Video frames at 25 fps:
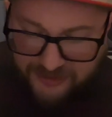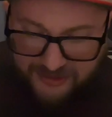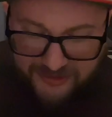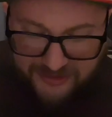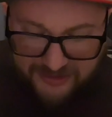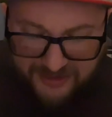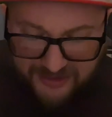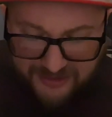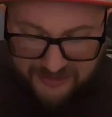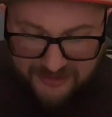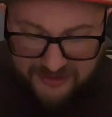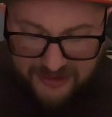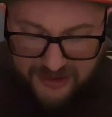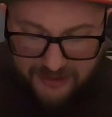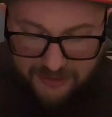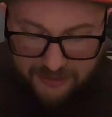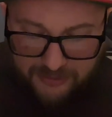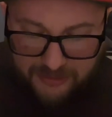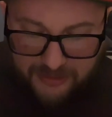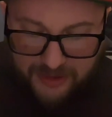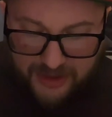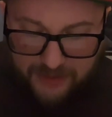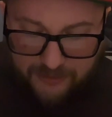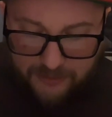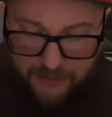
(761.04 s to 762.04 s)
but she did say
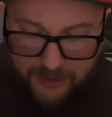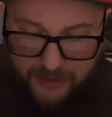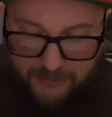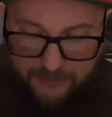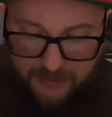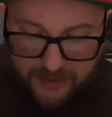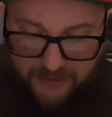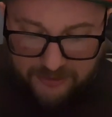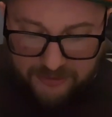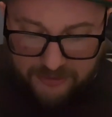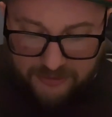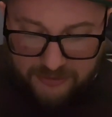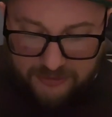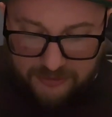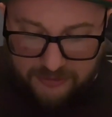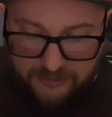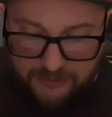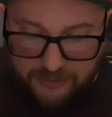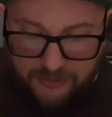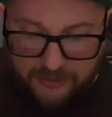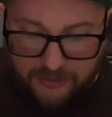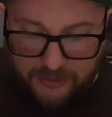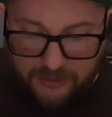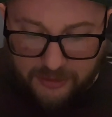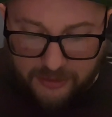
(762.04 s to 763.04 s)
your name when I mentioned the
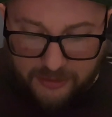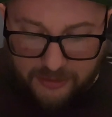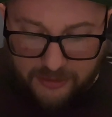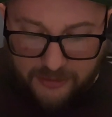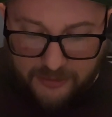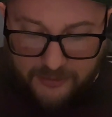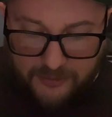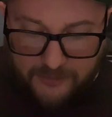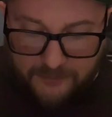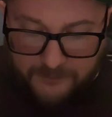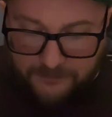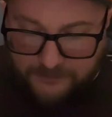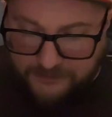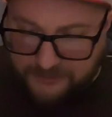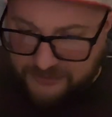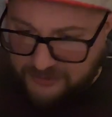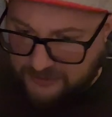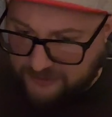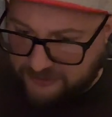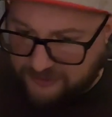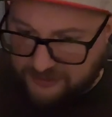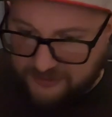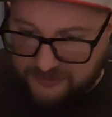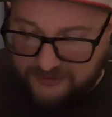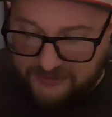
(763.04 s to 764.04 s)
store.
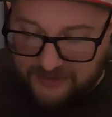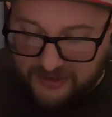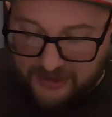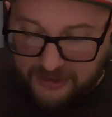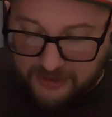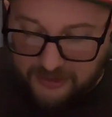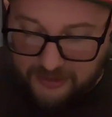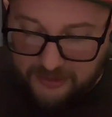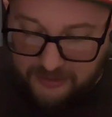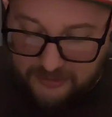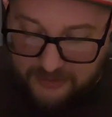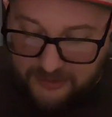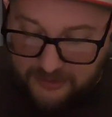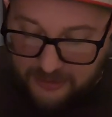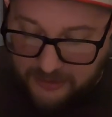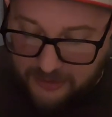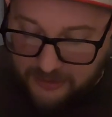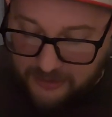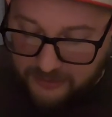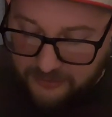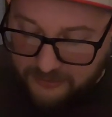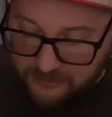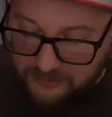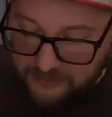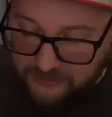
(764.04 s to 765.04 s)
Did she say
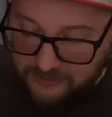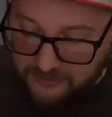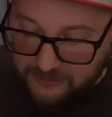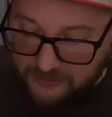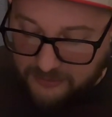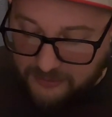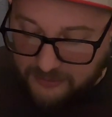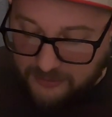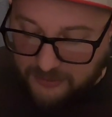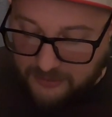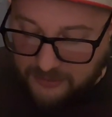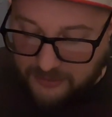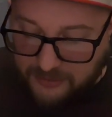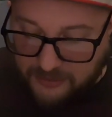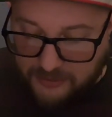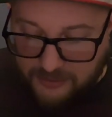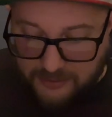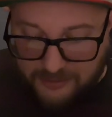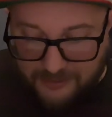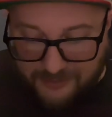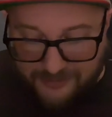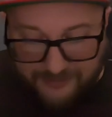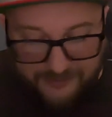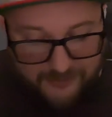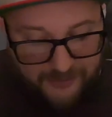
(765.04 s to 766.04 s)
anything else?
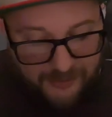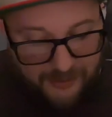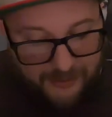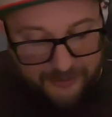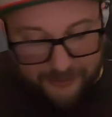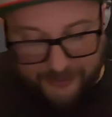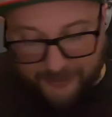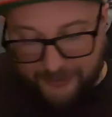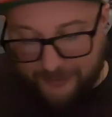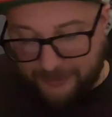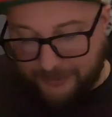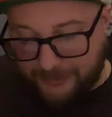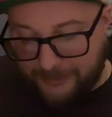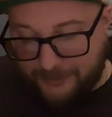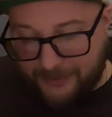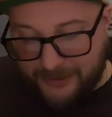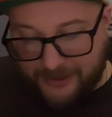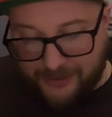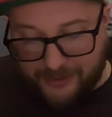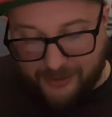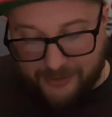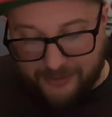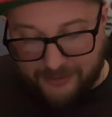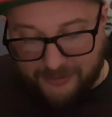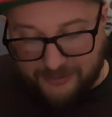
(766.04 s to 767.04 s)
Very little, to
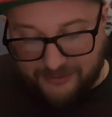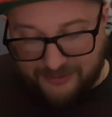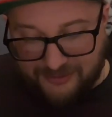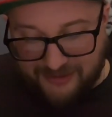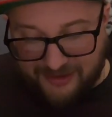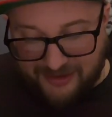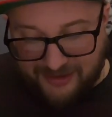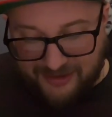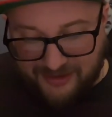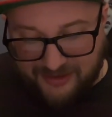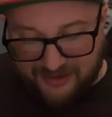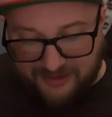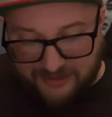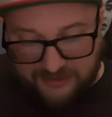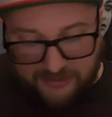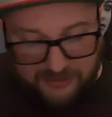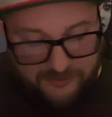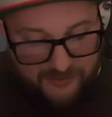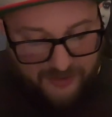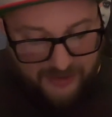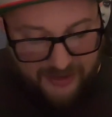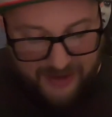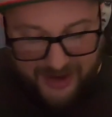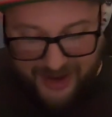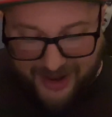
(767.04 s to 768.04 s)
be honest.
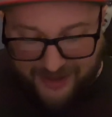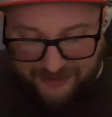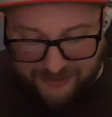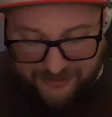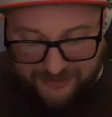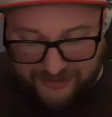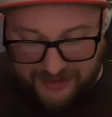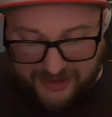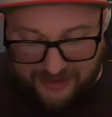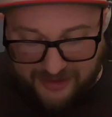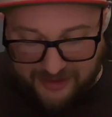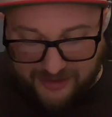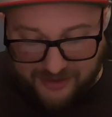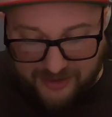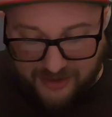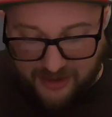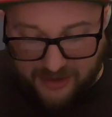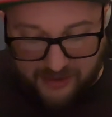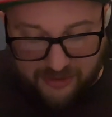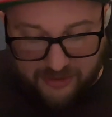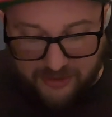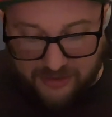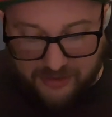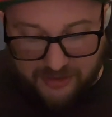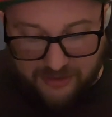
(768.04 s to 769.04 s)
She's very agitated,
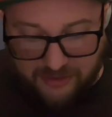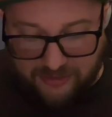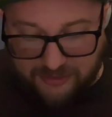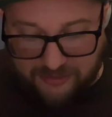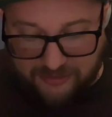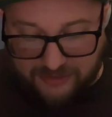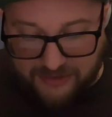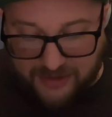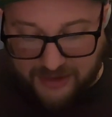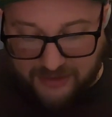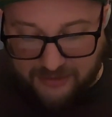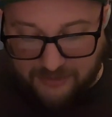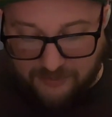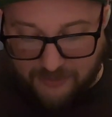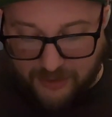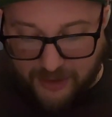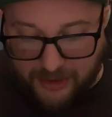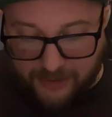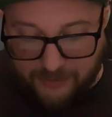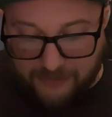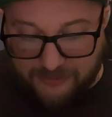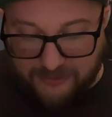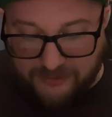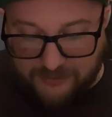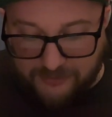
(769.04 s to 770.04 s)
and I couldn't
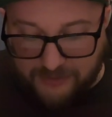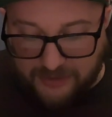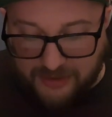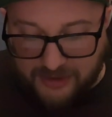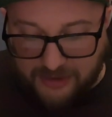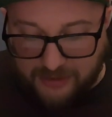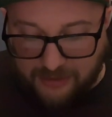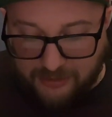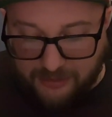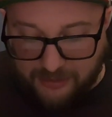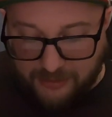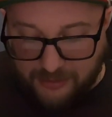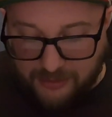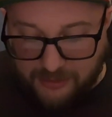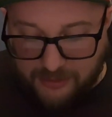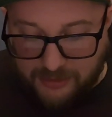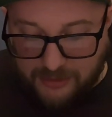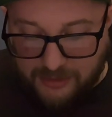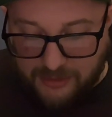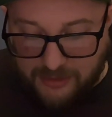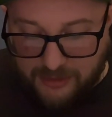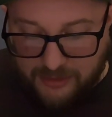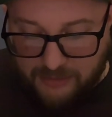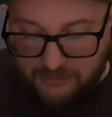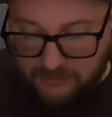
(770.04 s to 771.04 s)
understand why I was even there.
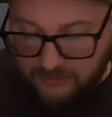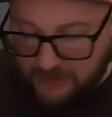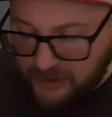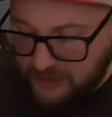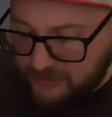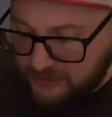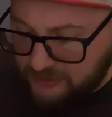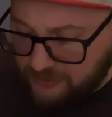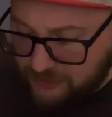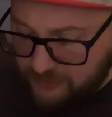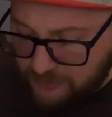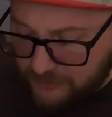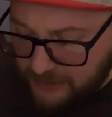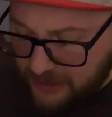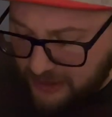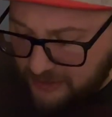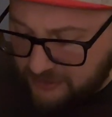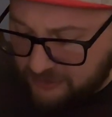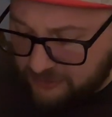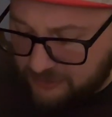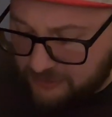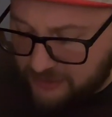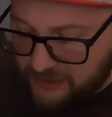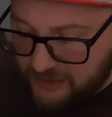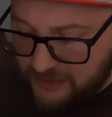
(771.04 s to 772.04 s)
Well, how did you
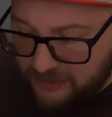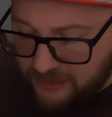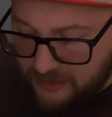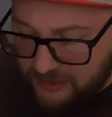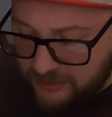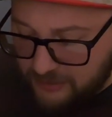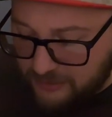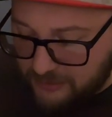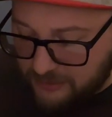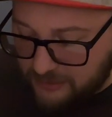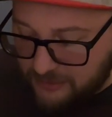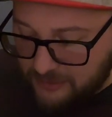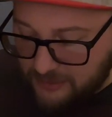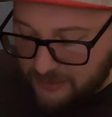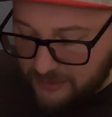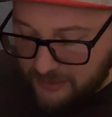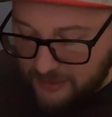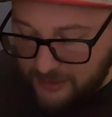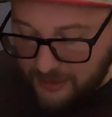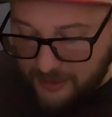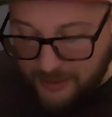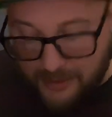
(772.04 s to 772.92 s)
manage to get in?